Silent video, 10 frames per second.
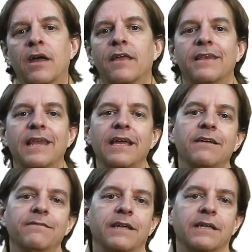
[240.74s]
The
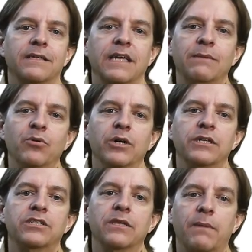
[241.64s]
negative
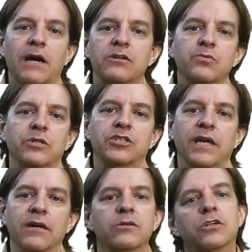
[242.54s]
input to the PowerSwitch
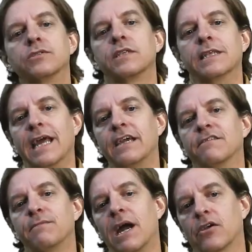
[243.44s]
tail goes to the
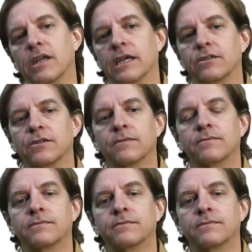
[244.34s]
negative power connector.